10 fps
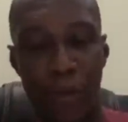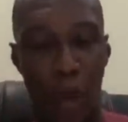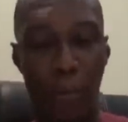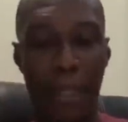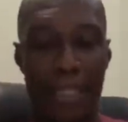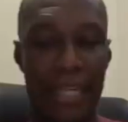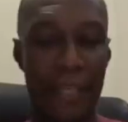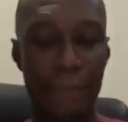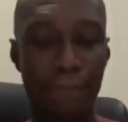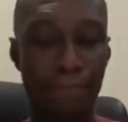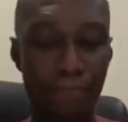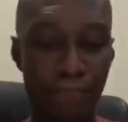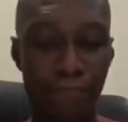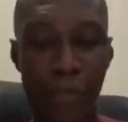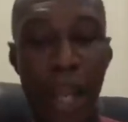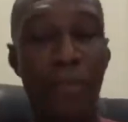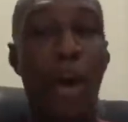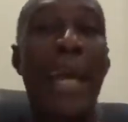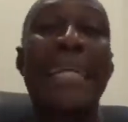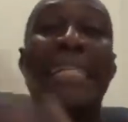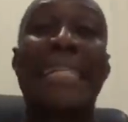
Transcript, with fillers: commit sin. For his